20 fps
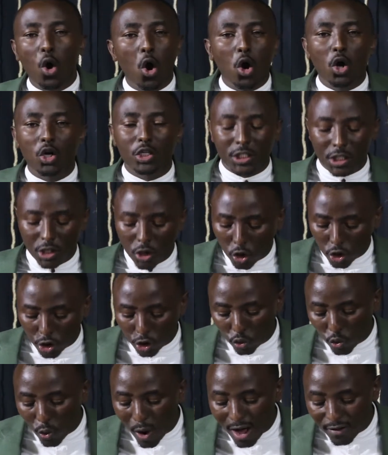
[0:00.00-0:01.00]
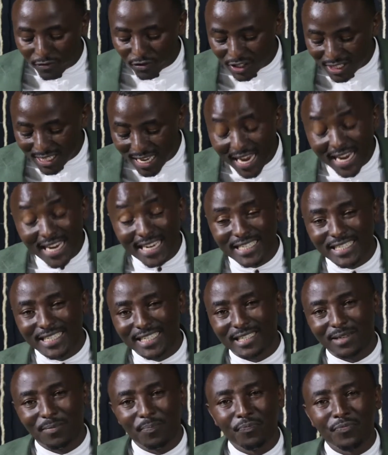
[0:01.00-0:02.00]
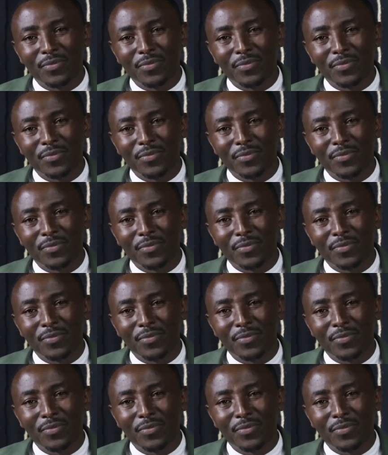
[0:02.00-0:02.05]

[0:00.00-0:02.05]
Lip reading: ought not to have said,